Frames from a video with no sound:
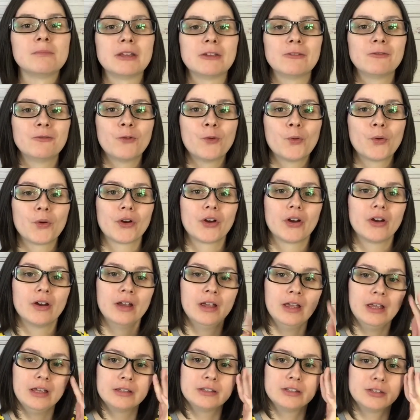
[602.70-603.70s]
before
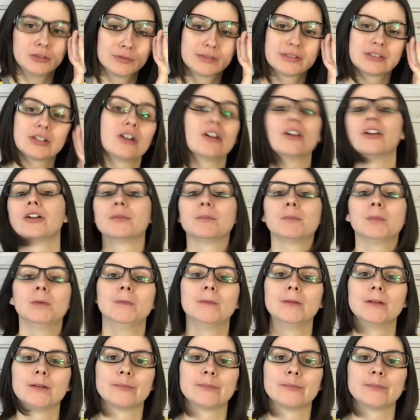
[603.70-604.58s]
you start